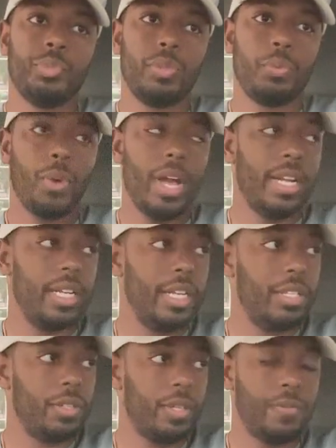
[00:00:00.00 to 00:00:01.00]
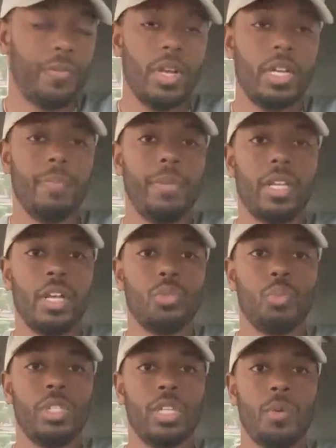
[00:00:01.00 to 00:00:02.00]
Right? And it's funny because
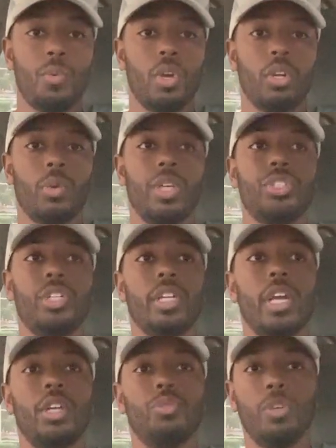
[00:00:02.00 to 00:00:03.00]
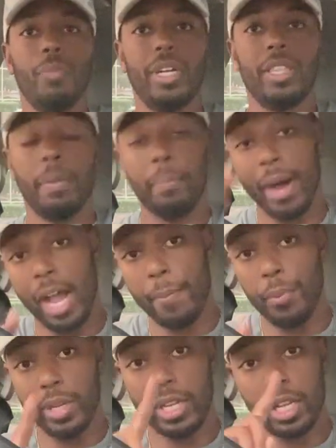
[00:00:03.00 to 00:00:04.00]
we say we're a Christian country, but in the
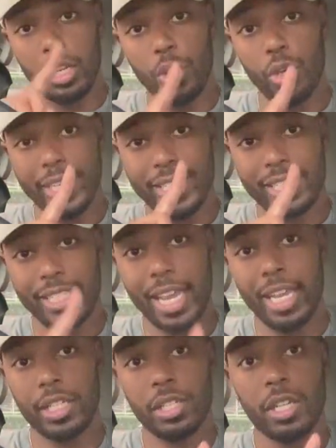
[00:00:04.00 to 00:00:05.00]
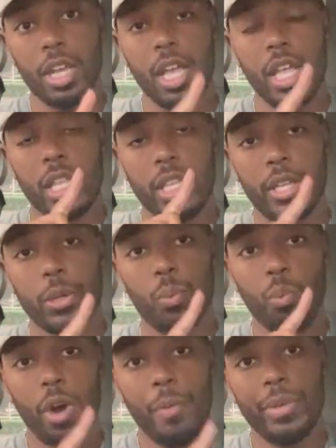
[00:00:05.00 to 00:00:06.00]
Bible, it clearly states that a
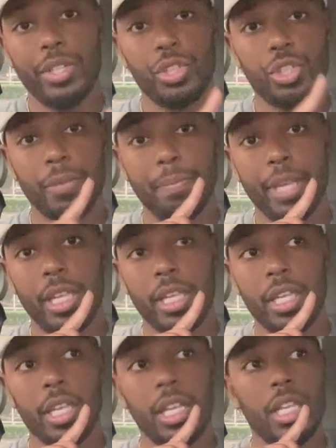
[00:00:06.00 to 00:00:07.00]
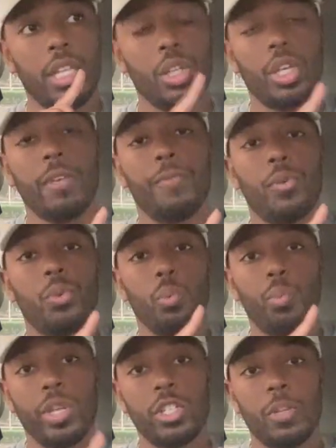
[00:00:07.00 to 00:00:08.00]
woman should be looking for the
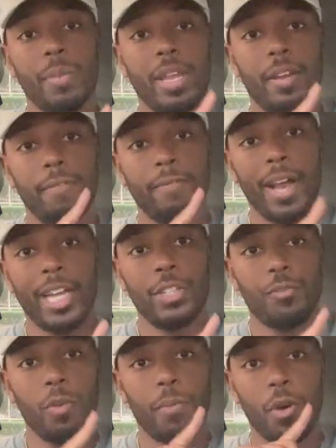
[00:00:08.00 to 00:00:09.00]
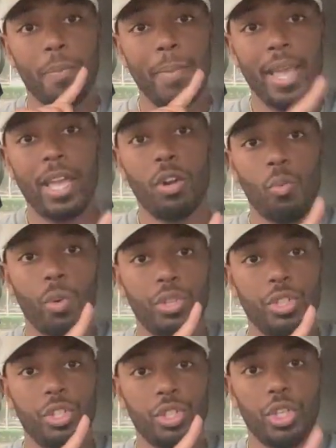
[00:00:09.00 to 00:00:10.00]
wisdom and advice from her man on what
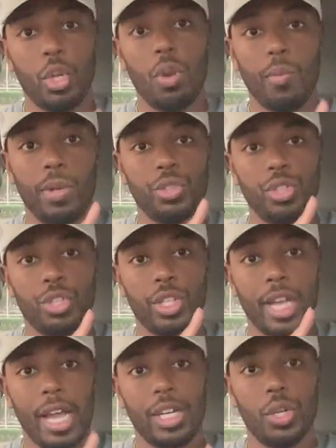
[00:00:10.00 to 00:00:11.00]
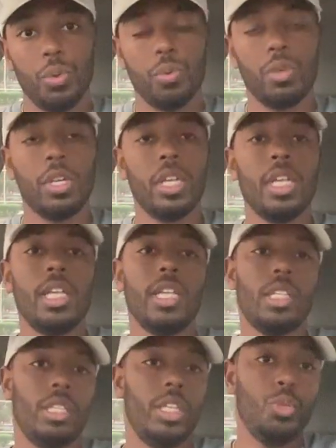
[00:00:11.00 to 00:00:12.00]
she should do and what she should not do.
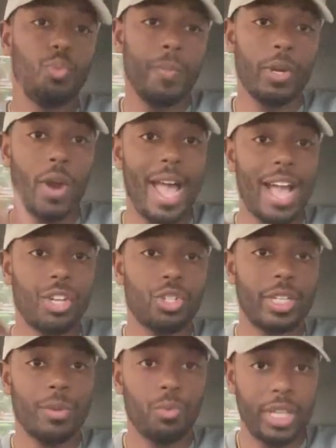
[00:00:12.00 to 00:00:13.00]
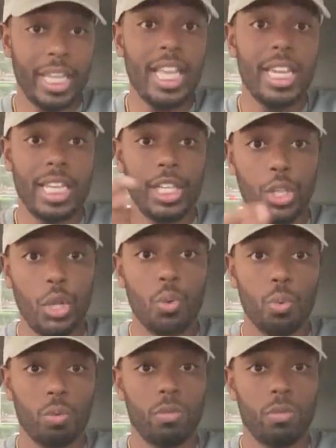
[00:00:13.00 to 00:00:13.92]
These women are actually leading you.